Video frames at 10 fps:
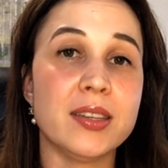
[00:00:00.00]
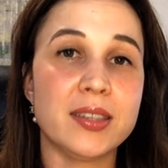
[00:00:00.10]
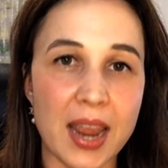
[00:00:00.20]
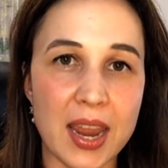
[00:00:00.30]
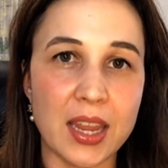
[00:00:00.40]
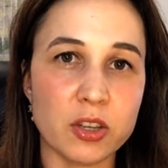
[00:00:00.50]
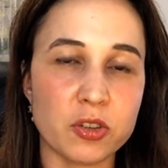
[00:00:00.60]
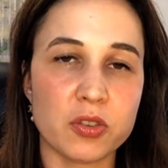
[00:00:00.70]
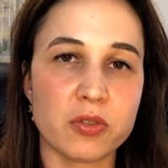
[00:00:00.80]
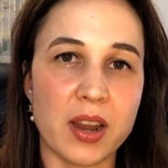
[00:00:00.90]
take
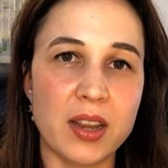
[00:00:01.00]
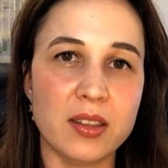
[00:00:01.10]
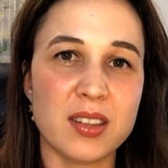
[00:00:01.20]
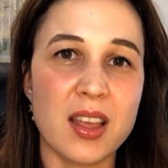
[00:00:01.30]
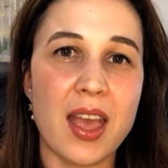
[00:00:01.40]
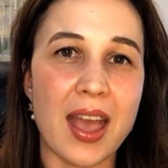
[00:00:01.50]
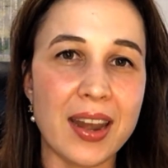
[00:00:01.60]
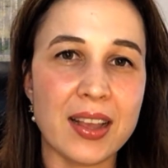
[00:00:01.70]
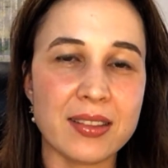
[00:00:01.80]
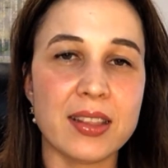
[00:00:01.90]
interest rates,
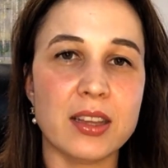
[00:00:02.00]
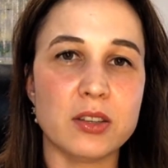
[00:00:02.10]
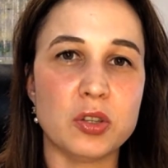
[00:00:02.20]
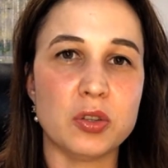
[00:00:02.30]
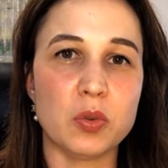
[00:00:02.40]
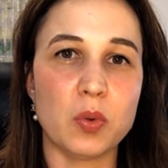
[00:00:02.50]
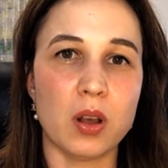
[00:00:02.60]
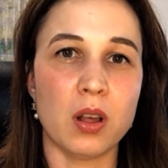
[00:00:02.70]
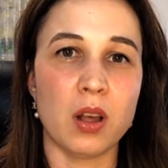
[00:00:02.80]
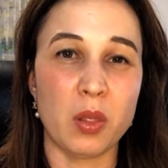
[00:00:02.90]
and has led to
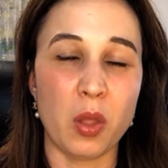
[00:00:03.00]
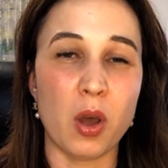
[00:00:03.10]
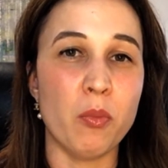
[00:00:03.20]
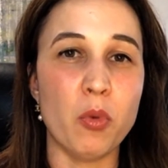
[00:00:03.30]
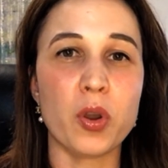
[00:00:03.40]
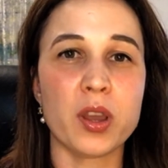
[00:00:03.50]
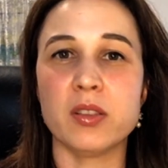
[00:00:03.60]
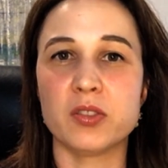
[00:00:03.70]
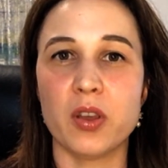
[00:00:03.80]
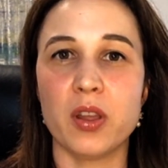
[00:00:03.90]
a lot more
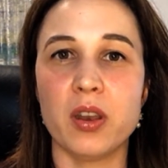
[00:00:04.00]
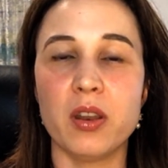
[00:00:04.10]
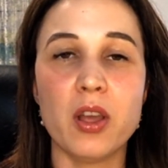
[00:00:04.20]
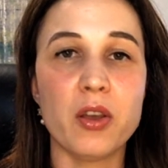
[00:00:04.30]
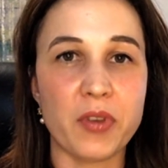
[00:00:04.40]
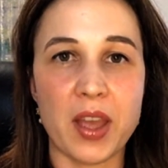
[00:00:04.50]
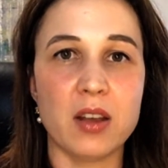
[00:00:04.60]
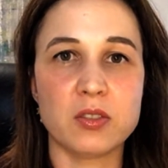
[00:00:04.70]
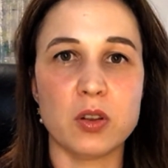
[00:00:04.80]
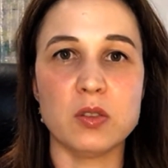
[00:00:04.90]
concern for
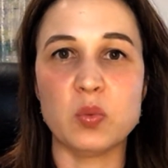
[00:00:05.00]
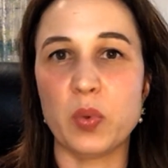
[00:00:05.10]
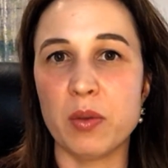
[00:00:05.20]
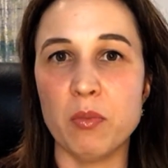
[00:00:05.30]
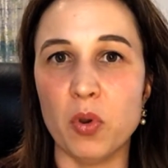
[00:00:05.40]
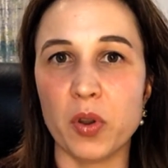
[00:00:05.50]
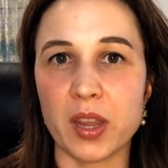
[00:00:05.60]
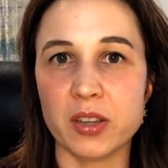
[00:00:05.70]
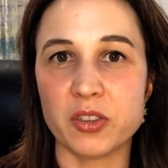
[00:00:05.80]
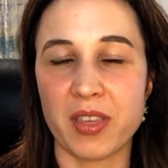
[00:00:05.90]
households with a
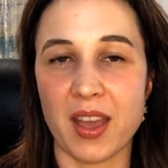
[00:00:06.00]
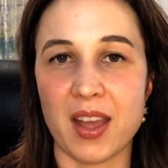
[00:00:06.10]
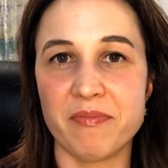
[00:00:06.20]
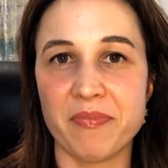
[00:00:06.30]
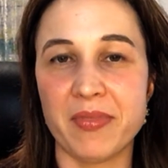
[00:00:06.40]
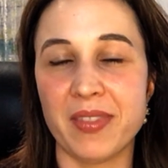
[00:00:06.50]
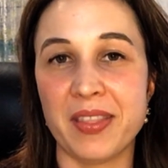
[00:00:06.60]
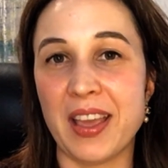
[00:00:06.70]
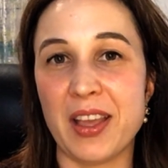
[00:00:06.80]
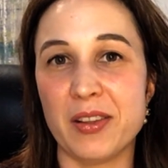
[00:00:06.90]
mortgage that
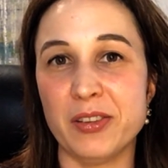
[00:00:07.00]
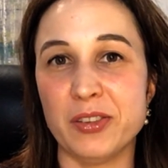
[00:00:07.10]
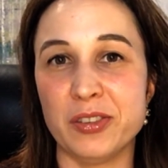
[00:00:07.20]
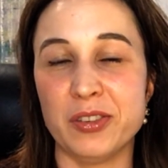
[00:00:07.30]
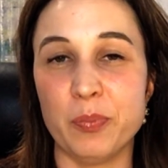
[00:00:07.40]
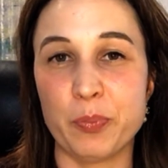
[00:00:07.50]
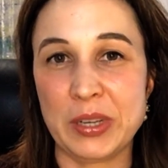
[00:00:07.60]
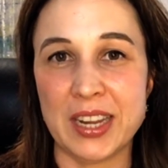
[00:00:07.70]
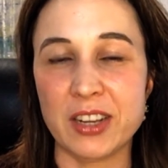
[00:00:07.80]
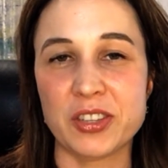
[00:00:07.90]
they're
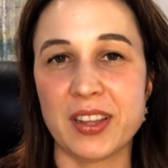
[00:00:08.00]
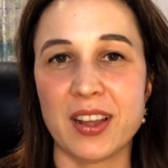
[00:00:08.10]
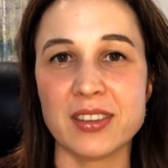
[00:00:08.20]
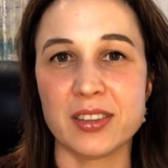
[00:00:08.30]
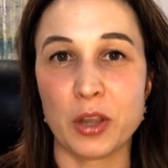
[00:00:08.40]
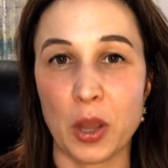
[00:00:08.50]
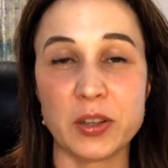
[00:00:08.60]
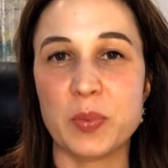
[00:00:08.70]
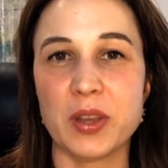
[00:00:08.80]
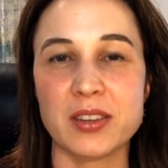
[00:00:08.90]
potentially going
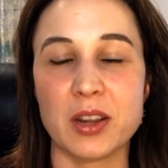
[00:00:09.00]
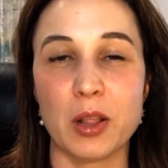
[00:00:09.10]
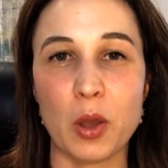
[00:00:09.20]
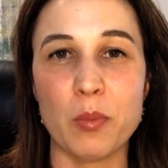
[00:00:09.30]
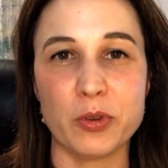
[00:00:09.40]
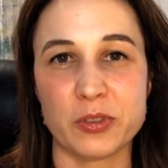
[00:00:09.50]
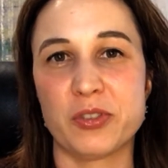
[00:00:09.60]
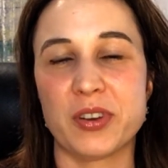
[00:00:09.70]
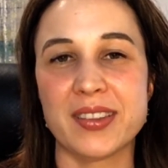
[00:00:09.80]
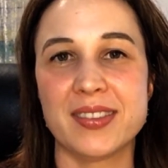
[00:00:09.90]
to be under a lot more
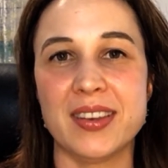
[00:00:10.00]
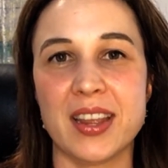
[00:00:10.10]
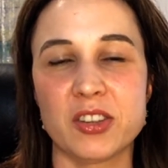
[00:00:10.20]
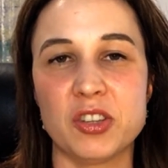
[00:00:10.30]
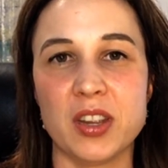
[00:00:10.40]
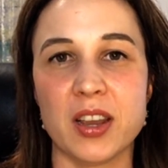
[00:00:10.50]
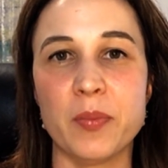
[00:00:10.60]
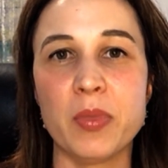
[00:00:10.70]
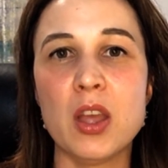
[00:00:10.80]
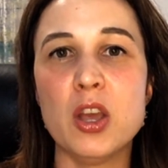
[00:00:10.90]
stress next year.
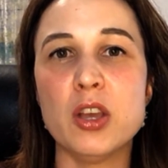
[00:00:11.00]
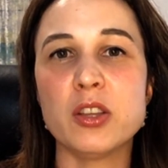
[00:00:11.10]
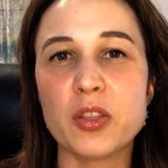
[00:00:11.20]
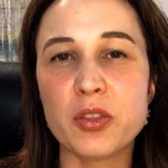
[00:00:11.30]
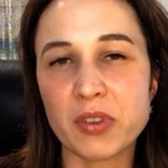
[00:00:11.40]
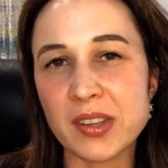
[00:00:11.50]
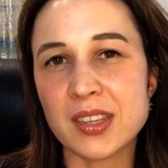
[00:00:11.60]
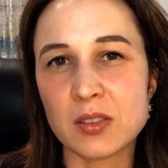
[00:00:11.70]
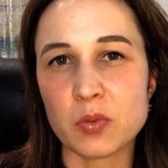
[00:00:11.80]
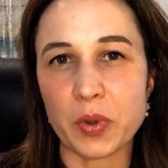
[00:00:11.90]
So the risk
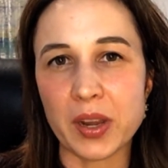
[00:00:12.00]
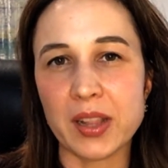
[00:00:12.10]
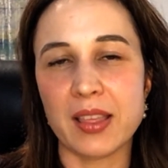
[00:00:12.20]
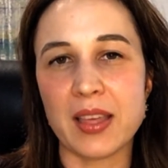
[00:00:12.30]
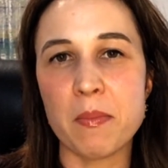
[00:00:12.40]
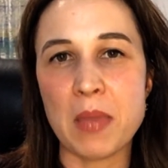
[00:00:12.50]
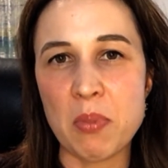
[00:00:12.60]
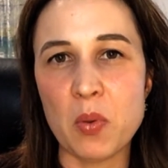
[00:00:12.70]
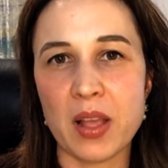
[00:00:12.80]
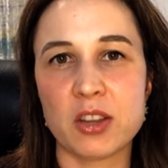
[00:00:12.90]
is really that maybe
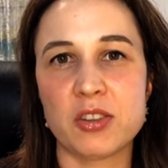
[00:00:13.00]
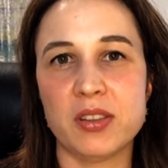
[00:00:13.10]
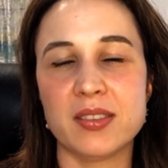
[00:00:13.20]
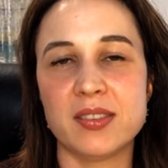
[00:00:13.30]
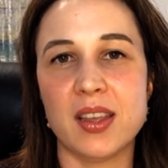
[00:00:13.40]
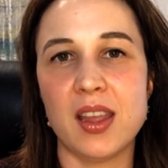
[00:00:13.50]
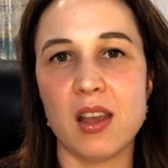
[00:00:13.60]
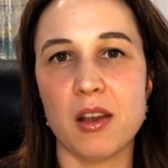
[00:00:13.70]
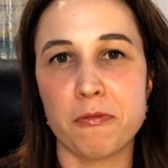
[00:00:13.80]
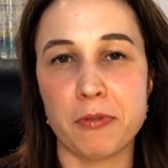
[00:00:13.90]
we'll actually see
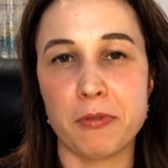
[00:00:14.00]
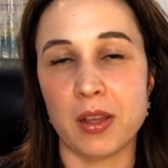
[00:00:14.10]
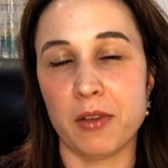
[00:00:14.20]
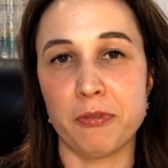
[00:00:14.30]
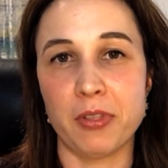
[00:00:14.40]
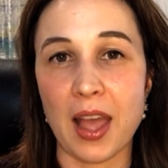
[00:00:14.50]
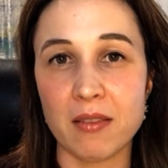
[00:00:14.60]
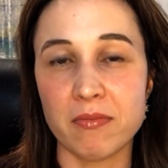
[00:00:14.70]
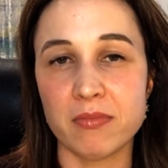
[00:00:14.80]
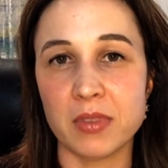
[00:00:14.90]
a flat
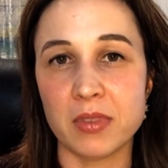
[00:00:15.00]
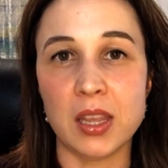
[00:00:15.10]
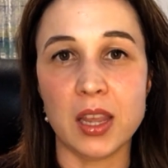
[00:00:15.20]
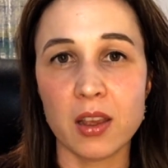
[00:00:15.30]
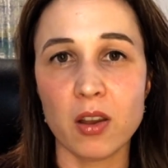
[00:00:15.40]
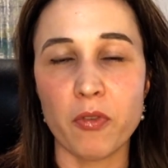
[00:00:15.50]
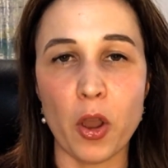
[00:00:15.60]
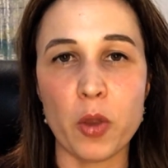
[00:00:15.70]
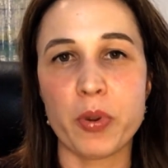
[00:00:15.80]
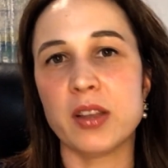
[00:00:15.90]
year of
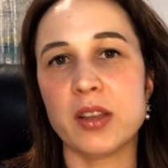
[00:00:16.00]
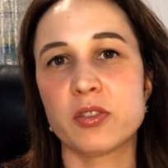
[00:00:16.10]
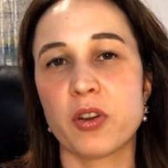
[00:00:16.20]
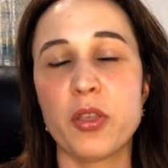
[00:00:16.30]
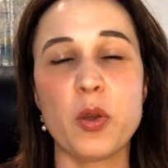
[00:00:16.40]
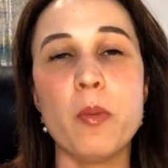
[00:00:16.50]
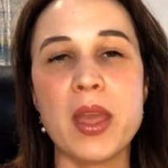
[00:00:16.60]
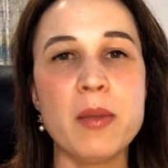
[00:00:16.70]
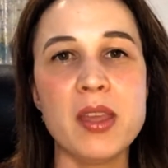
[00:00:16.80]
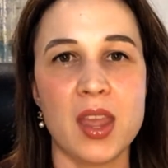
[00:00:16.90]
home price growth, or
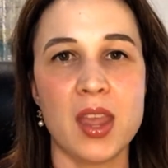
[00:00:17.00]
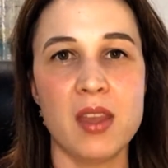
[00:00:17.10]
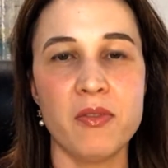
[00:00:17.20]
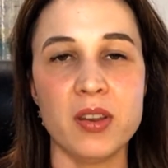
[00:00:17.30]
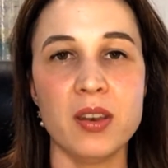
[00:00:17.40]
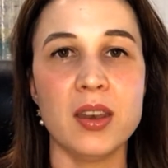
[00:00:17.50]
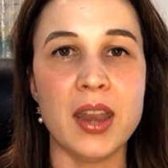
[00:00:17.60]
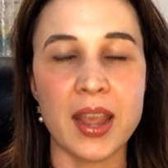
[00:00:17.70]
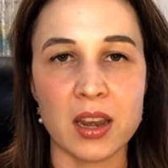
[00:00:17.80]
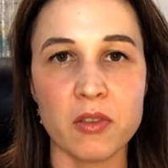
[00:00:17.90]
maybe even
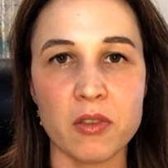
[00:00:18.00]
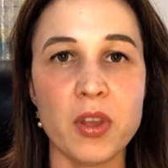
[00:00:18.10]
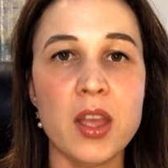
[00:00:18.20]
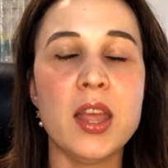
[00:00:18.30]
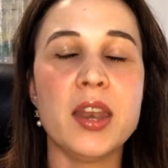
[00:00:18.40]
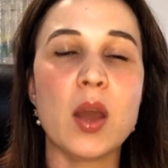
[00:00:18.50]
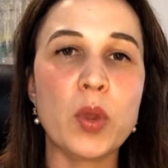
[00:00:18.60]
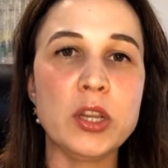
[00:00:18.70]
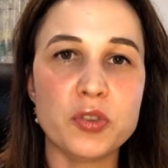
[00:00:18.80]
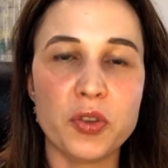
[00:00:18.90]
negative. Now,
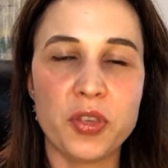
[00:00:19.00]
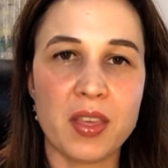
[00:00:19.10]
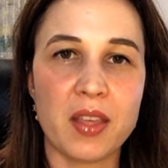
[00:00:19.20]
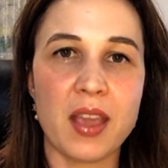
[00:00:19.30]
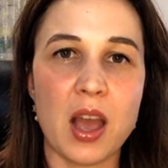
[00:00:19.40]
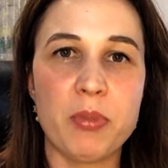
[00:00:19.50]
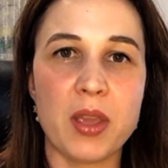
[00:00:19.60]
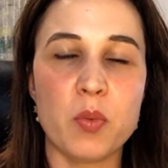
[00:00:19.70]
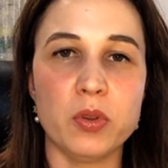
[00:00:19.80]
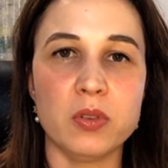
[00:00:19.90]
we do think that the
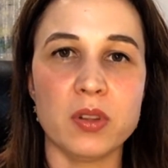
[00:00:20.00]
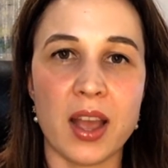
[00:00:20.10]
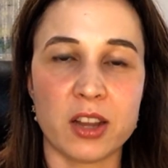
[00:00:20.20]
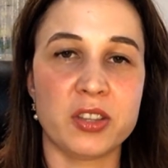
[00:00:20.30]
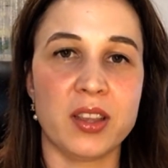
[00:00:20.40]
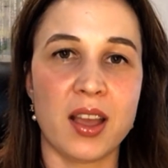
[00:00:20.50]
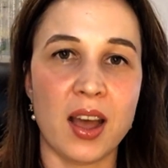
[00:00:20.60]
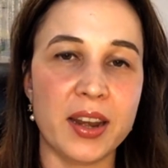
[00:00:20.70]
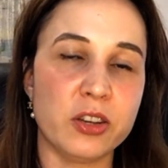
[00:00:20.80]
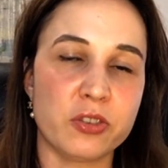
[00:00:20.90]
RBA will actually
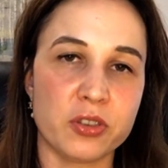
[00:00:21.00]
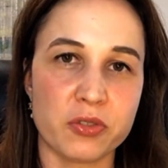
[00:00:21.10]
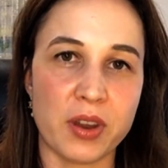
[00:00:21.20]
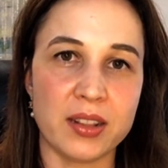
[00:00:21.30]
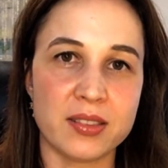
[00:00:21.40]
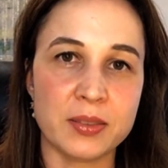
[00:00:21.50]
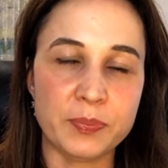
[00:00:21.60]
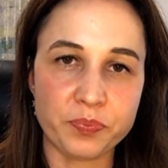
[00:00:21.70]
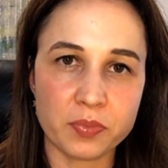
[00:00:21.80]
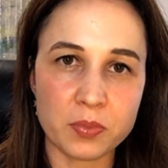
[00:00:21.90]
cut interest rates
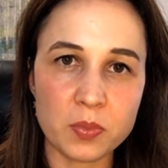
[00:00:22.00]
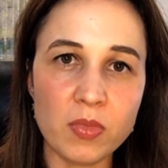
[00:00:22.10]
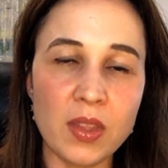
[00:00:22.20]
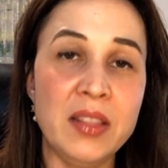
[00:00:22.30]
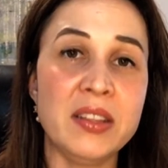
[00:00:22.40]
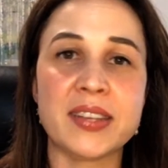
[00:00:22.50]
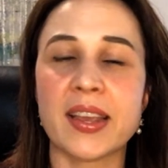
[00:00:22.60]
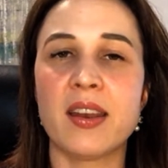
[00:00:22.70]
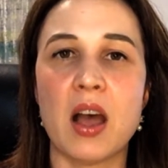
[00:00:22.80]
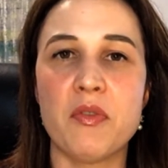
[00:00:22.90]
in the
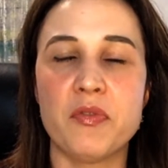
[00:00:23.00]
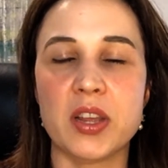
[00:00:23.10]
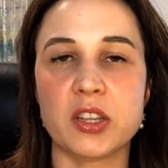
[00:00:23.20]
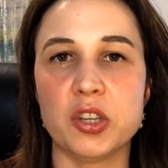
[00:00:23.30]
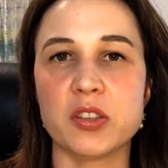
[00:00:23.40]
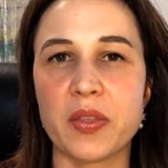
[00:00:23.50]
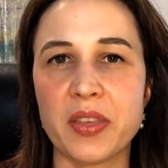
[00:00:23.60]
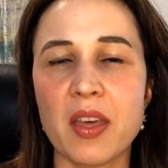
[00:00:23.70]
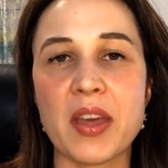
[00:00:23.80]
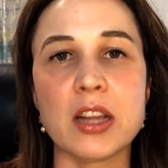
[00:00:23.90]
second half of next year. So I think
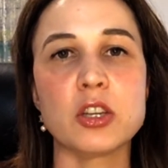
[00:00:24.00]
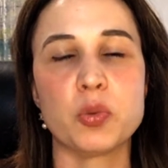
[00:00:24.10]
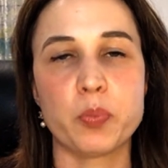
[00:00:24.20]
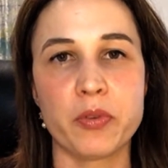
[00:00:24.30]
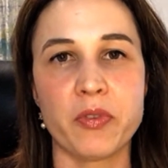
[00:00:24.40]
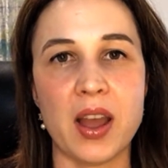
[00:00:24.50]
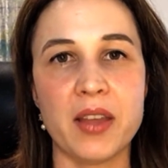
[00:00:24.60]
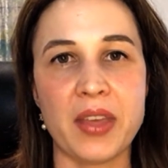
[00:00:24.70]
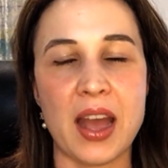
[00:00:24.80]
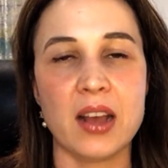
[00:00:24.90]
that should provide
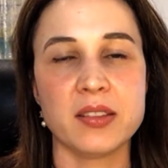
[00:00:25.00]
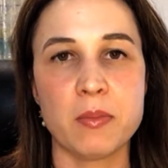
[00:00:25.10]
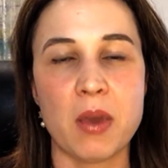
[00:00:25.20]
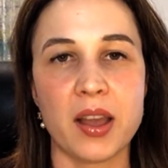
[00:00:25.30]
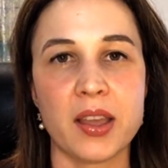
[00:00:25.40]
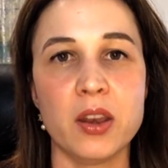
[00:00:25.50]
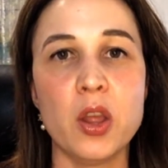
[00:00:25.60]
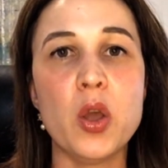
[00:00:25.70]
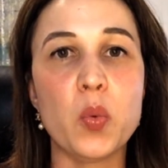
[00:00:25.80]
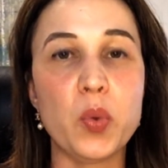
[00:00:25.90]
the housing market
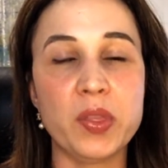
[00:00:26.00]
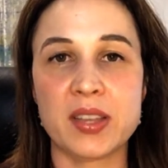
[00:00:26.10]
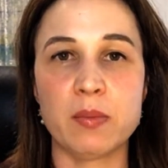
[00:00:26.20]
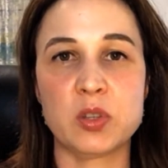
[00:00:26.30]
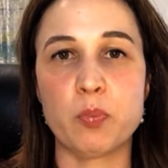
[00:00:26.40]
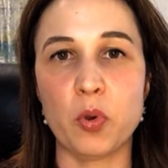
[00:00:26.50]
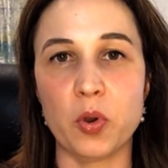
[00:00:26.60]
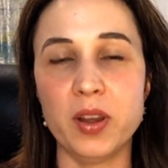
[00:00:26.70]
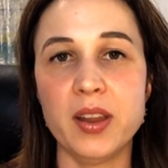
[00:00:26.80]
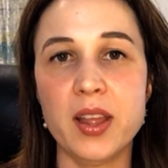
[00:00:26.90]
with some support,